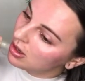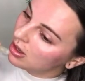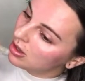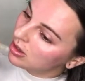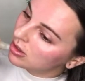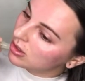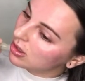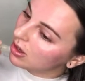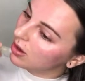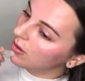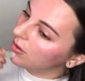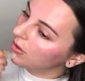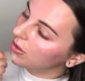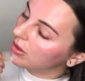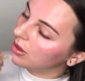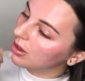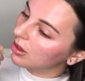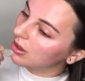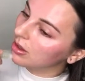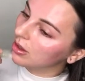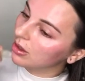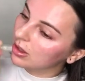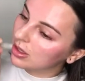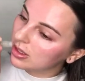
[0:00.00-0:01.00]
So
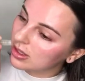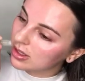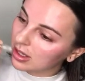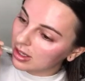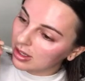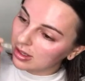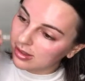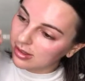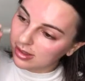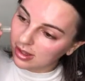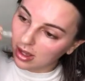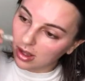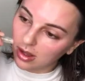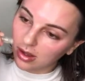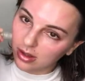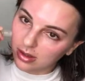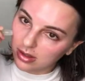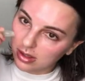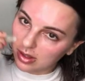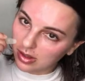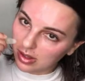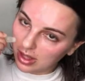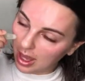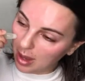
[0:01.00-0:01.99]
the skin
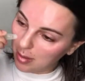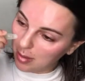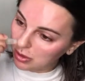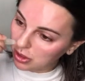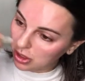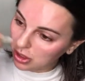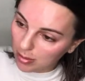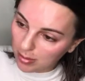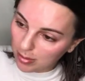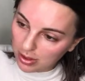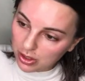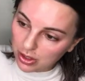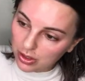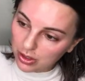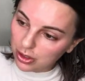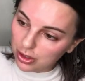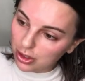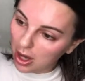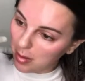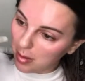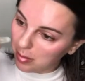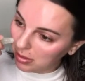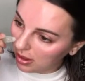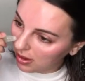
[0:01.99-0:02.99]
cells in the epidermis, or the
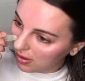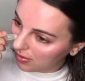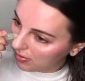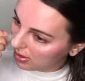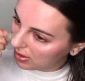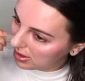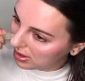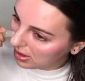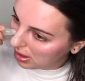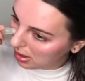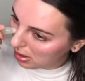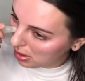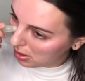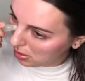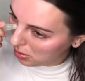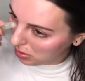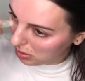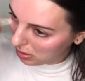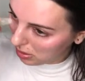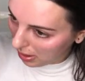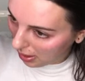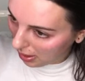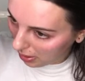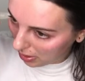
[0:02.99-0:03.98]
top layer of the
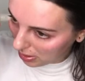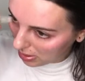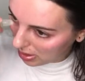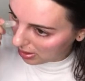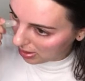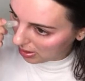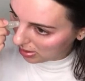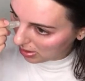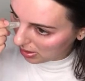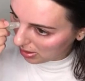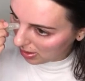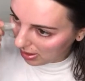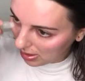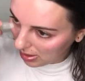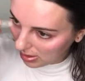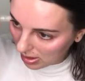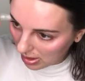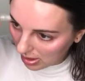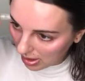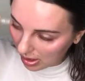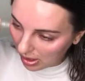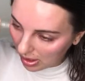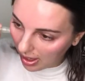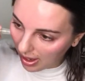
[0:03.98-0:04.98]
skin, the
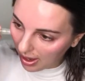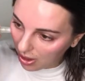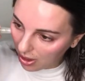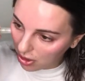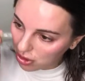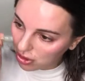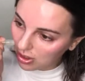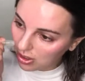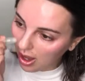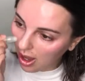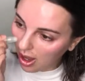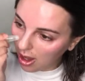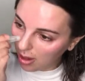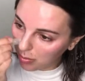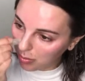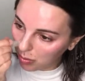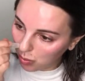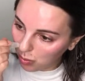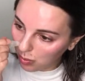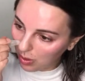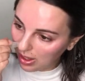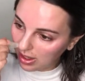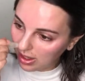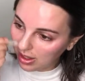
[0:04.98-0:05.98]
keratinocytes, can actually help
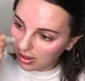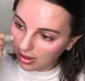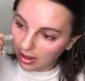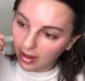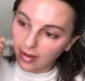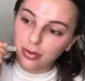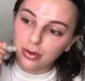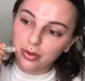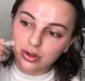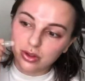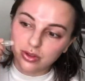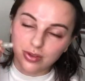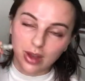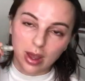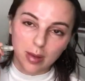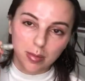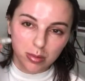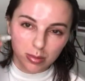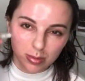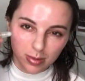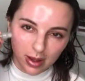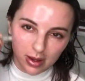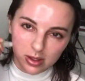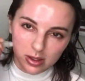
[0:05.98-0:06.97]
regulate those
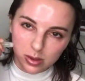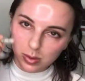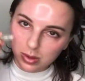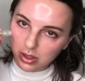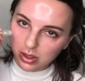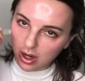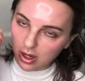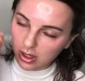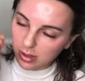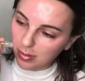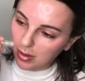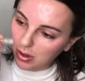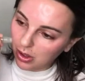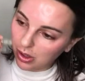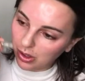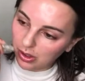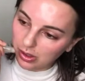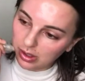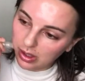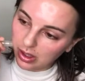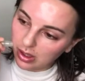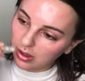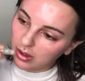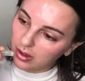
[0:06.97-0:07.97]
fibroblasts we talked about
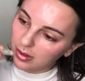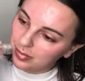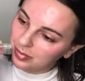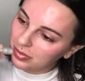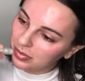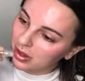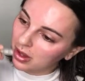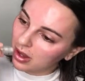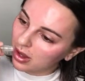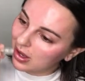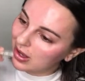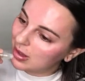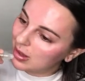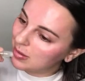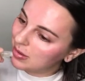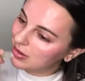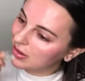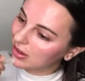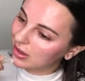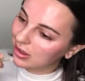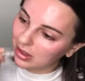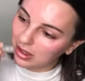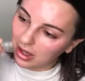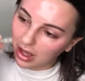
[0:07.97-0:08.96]
earlier, and
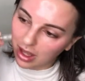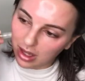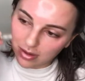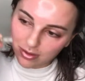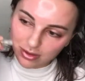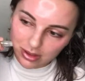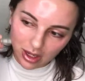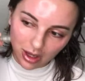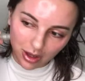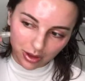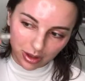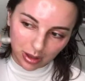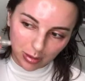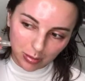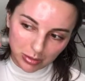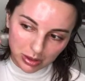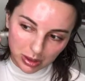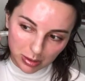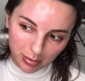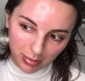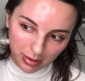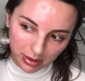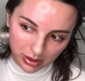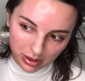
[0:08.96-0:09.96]
can kind of tell them
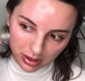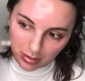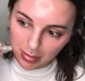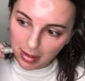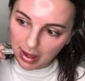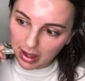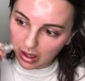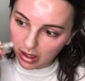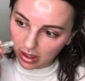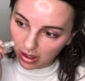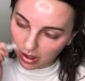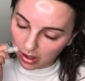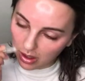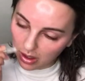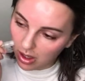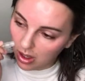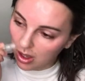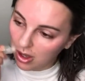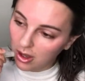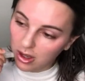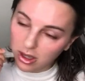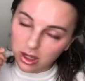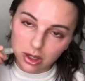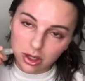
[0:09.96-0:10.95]
to make,
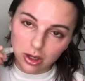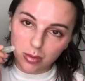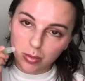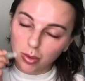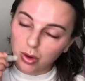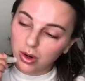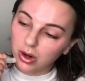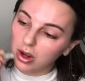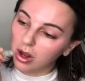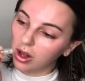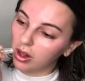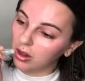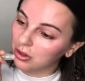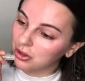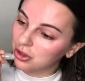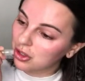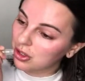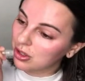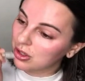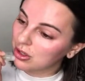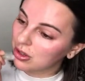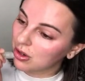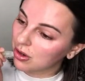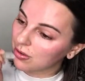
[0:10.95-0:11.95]
you know, more
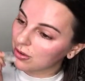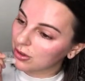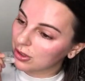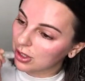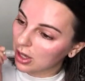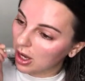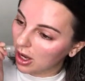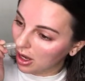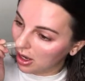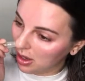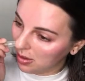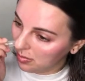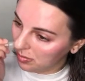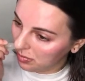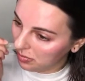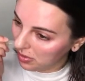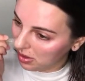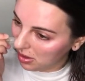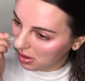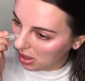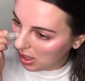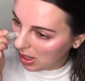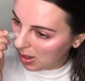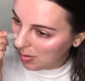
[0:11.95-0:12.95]
collagen over time.
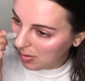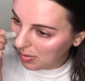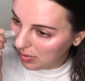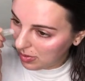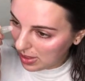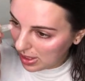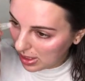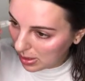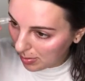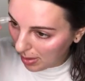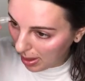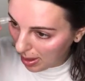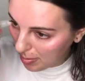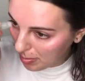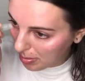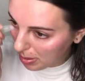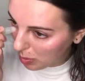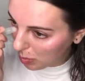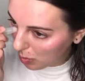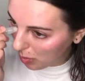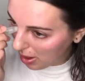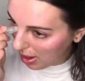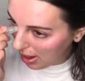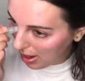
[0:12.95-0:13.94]
And this might be
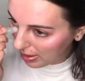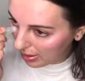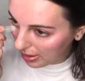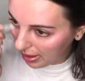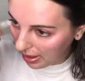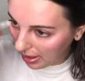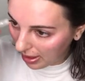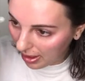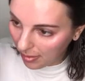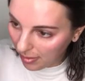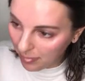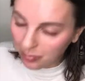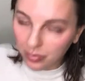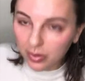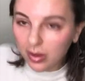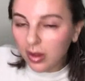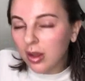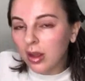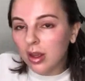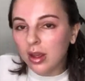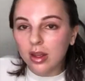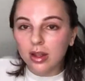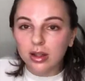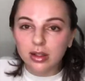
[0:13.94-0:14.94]
why like
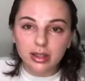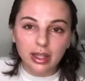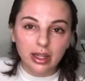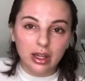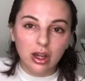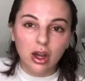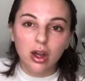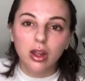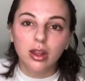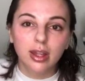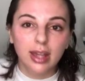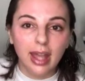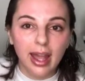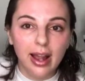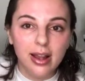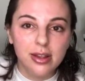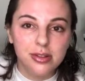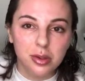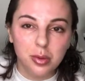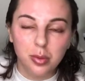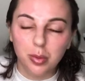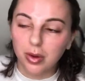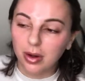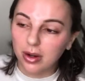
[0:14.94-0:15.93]
glycolic
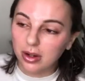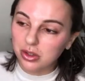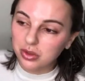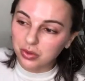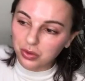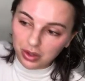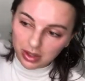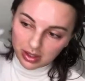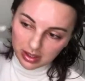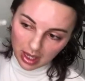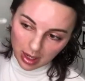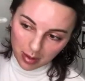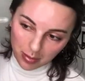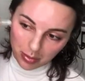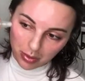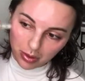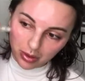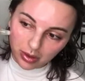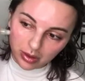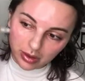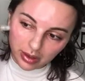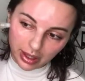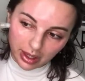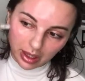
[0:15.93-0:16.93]
acid works, for
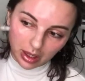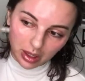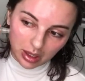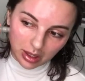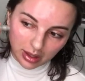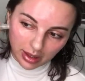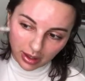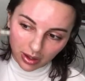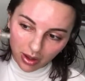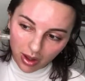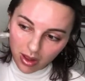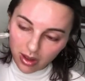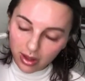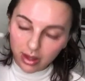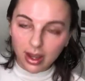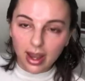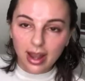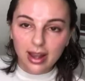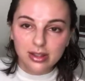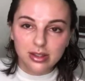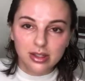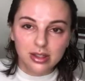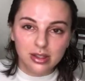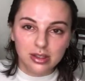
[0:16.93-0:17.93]
example. Like glycolic
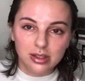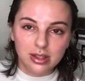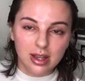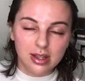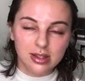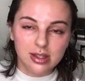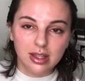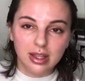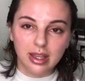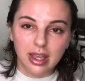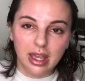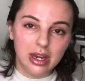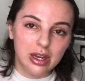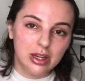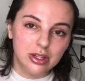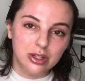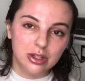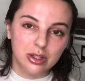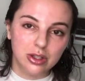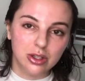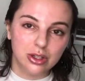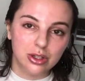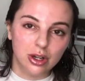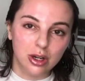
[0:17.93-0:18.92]
acid doesn't get
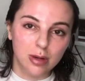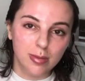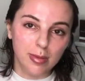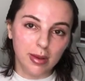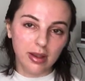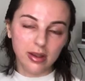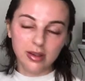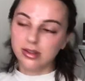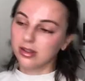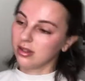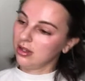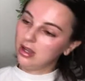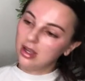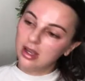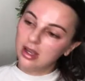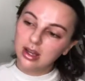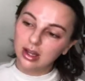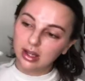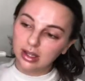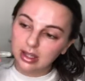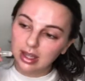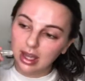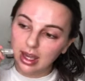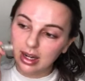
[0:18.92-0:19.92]
into the dermis,
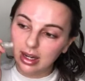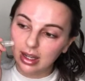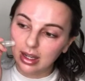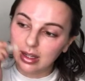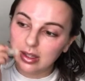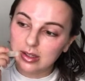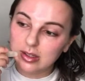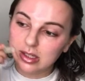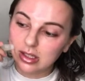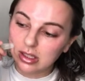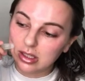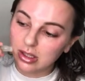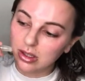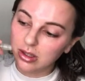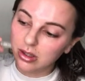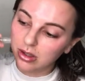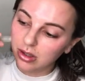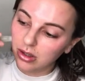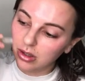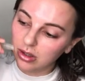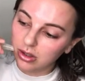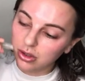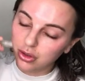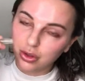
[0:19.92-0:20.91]
yet it can
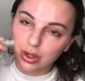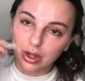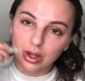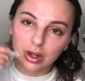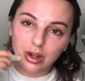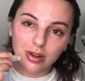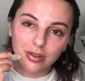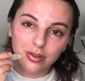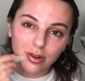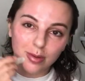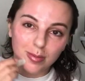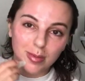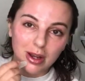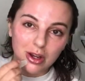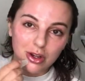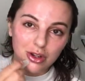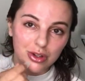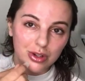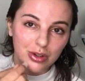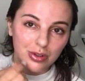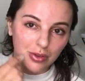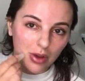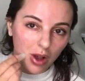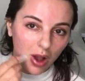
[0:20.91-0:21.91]
still trigger
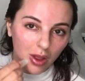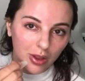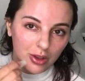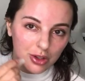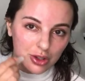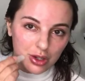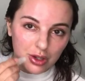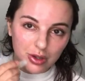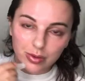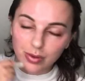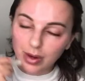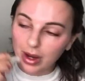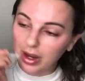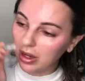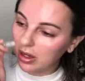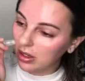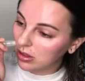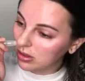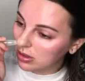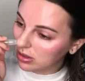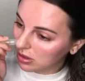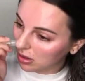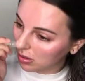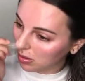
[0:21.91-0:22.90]
formation of collagen,
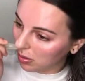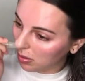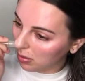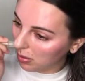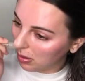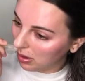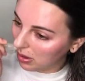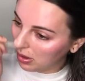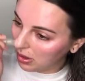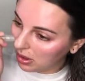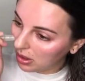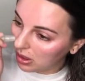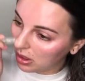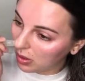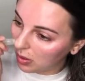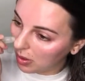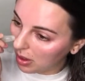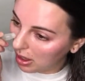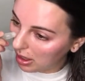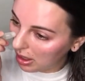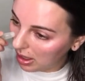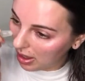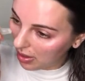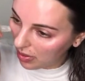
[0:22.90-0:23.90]
right? So, you know,
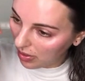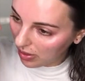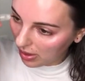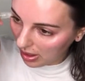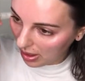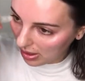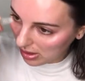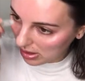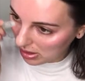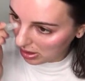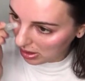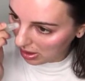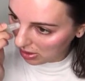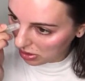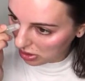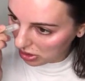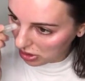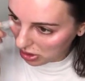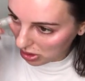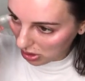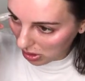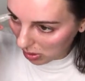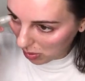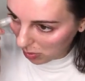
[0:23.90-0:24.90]
I think it has a lot to
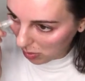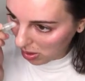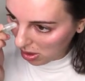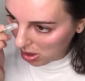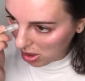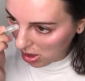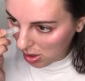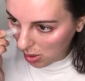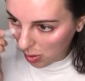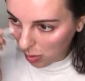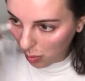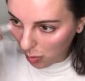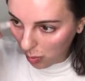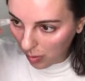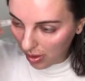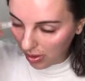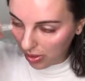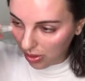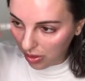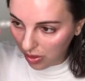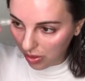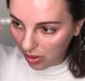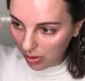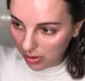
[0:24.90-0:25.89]
do with
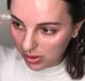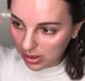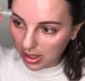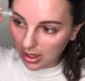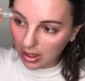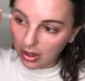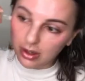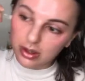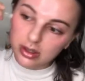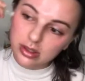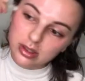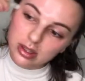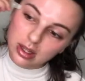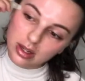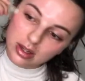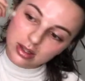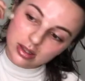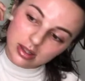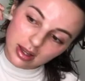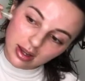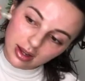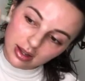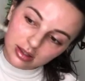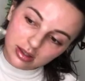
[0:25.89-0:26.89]
those
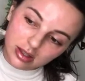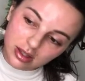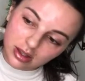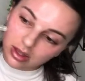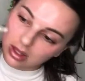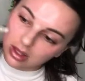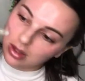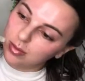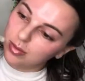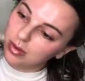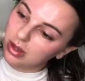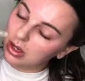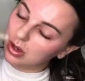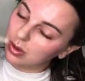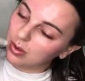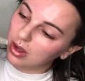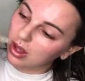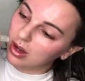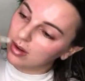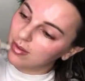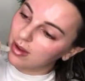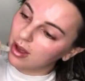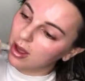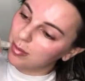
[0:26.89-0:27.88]
keratinocytes and them, you know,
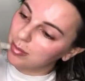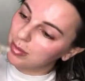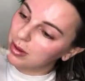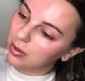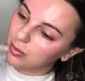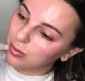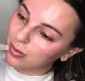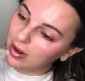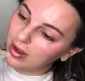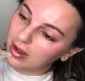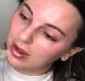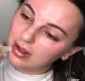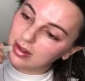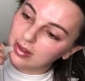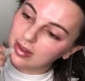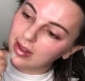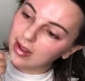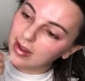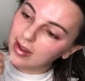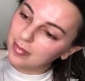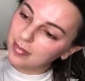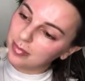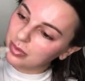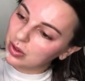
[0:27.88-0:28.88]
kind of helping
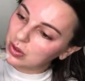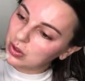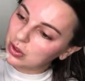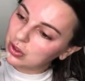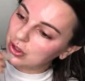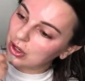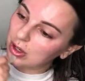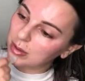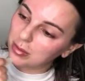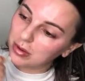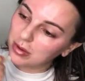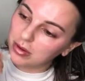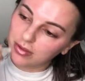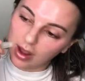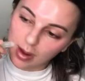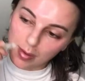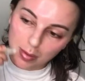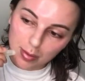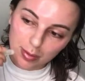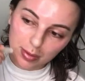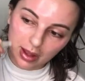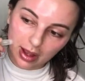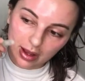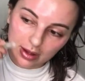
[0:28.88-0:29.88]
regulate those dermal
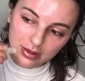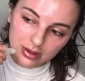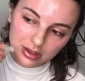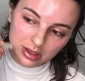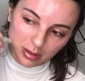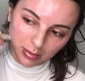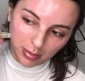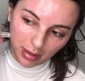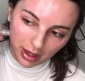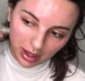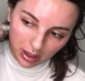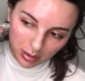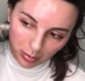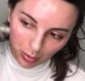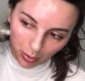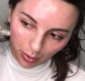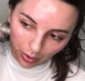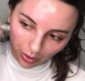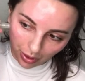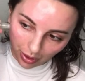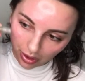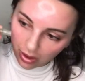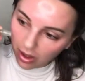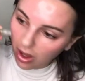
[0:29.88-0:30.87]
fibroblasts to make
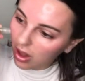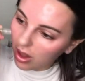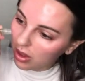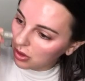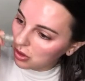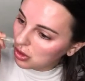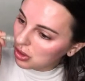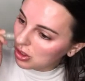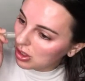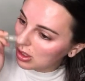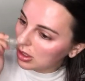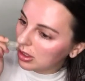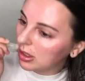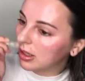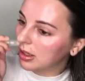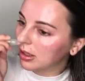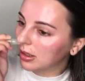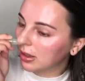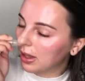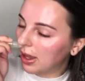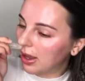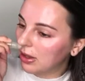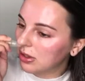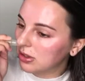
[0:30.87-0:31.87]
more collagen and
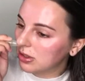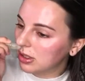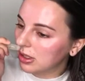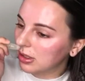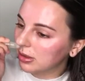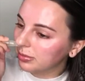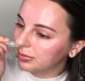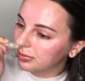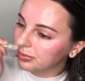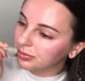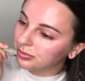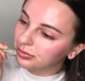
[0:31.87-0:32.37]
elastin.